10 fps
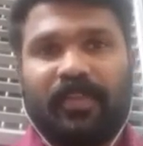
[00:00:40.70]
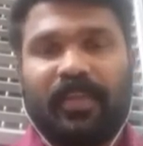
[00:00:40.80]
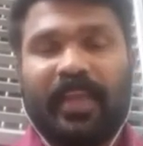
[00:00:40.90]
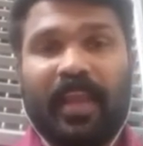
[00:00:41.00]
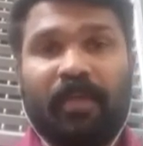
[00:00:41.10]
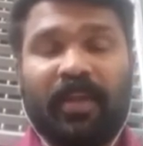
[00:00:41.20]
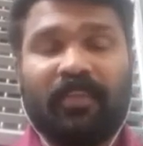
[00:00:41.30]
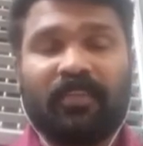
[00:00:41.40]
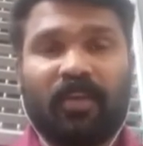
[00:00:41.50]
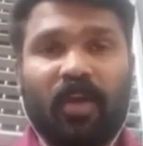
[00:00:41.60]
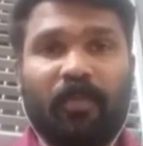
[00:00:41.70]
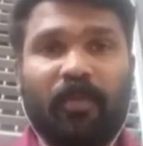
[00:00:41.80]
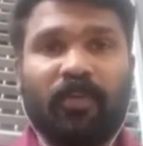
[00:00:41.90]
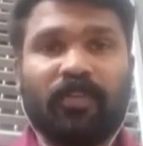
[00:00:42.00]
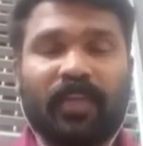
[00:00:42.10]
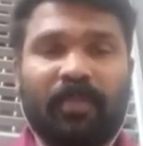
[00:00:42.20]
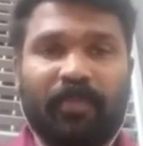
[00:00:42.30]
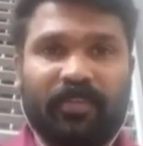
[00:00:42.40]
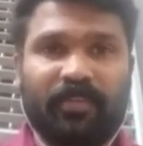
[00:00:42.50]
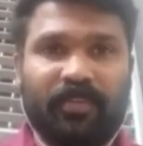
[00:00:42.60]
elements, compounds and
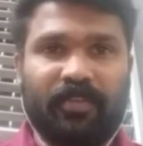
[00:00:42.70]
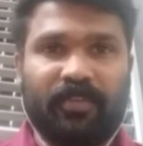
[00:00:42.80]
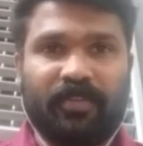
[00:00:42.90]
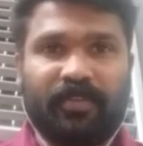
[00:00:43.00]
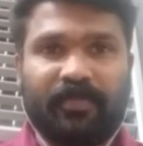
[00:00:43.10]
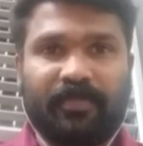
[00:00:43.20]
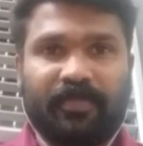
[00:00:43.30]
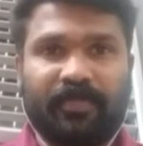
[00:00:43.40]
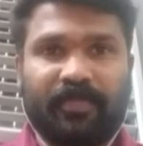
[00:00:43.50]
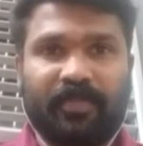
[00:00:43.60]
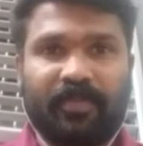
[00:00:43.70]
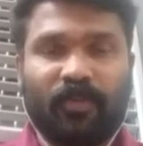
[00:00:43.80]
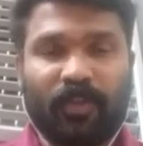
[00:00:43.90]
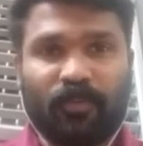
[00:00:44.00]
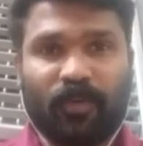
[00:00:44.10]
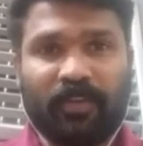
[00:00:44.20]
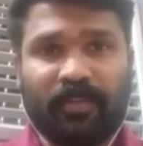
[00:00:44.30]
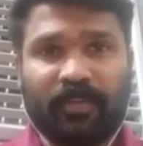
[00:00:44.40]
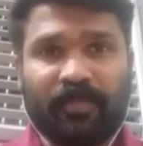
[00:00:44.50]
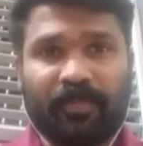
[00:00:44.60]
mixtures. Okay, students.
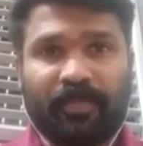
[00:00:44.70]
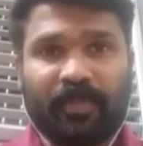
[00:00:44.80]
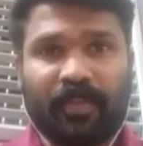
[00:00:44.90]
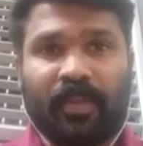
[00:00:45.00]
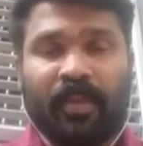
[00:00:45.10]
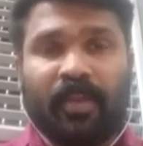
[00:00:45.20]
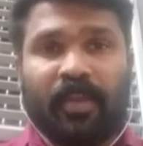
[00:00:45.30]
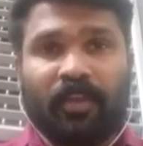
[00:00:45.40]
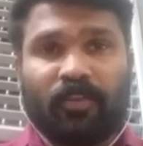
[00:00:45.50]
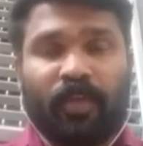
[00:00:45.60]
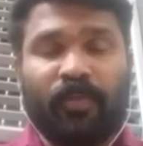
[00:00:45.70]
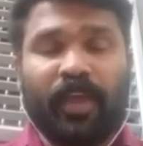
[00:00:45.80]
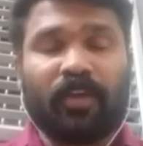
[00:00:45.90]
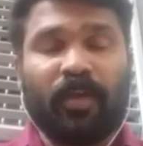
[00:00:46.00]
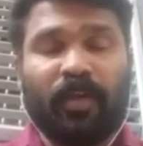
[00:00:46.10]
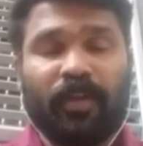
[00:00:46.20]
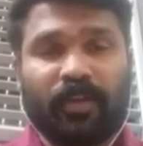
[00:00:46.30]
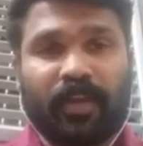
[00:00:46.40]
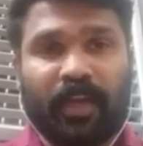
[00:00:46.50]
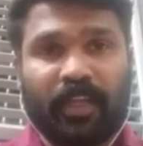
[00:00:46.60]
And today we are going
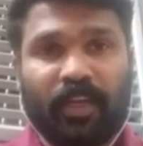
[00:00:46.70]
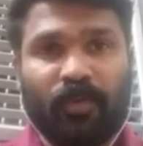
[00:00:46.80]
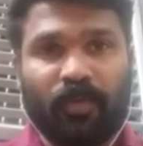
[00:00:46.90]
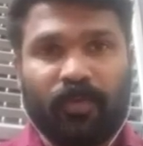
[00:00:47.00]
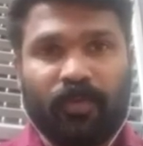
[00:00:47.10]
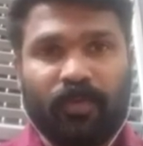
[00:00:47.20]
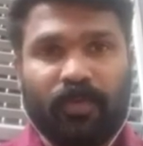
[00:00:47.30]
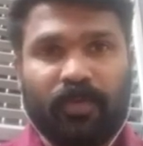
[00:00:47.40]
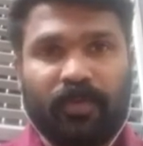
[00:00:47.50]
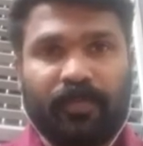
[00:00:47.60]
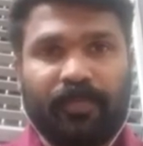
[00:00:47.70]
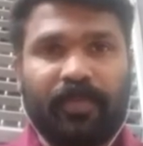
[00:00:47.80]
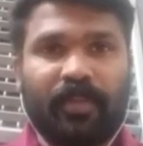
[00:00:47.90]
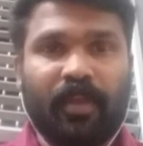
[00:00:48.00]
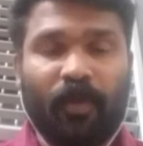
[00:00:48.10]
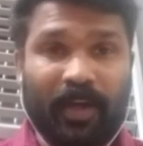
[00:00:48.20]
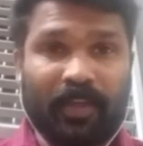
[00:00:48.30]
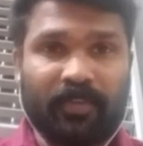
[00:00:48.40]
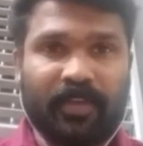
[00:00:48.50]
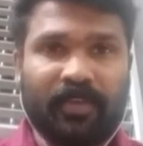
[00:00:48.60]
to continue our
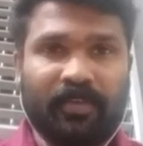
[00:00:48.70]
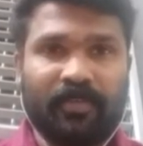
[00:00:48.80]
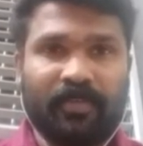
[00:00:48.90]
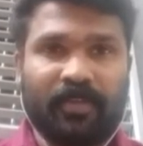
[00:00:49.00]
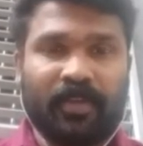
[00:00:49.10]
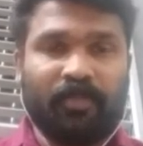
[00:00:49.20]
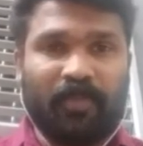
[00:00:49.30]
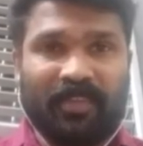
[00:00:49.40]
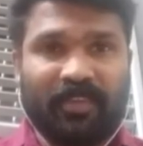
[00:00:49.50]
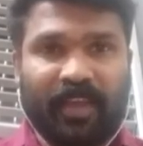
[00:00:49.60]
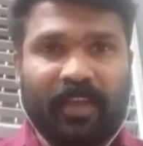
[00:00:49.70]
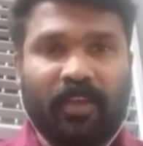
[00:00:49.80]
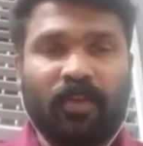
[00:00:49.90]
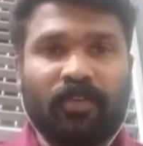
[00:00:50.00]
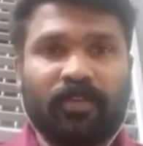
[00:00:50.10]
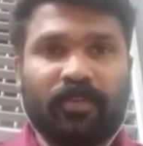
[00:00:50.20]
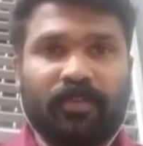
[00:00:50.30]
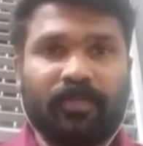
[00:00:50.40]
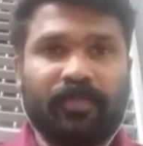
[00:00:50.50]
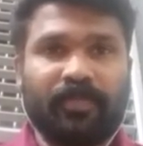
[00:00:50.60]
lesson. Please take out
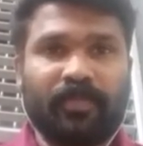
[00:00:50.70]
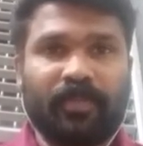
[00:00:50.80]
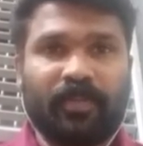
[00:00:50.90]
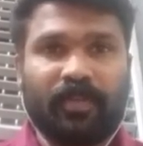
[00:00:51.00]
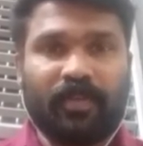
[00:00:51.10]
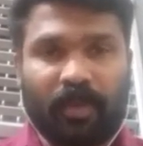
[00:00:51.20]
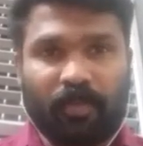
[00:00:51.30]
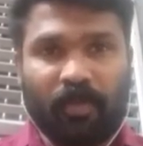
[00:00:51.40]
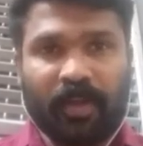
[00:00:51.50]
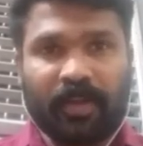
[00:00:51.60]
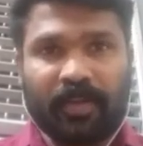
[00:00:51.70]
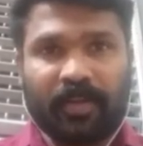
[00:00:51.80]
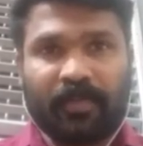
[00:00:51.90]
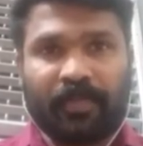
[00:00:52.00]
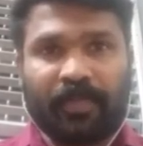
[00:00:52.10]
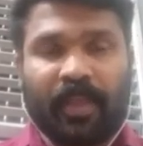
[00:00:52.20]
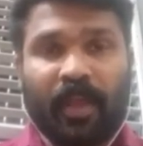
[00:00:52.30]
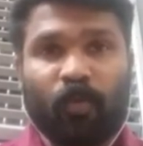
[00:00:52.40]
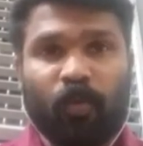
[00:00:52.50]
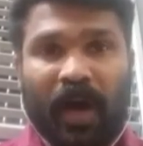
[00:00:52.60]
your book
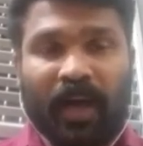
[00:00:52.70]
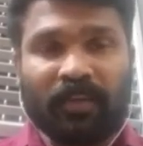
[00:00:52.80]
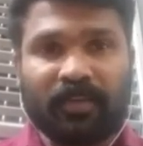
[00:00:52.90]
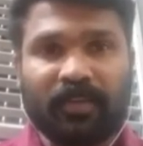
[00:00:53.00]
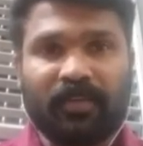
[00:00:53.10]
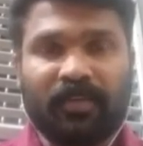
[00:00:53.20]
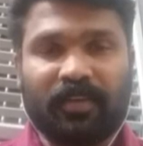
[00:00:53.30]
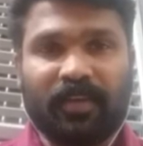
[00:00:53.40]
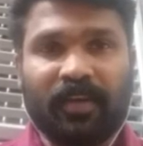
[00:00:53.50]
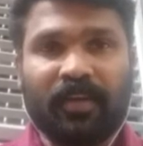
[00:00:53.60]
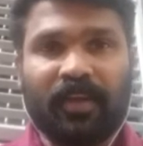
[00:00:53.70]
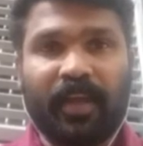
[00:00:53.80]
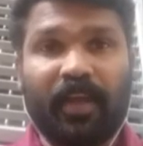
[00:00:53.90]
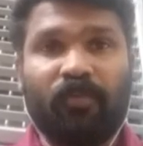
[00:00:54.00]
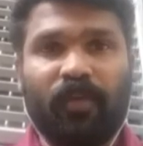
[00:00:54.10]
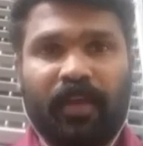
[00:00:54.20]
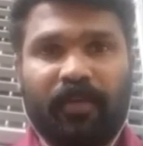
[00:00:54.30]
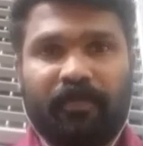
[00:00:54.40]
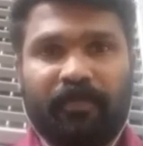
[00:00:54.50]
and watch this session carefully.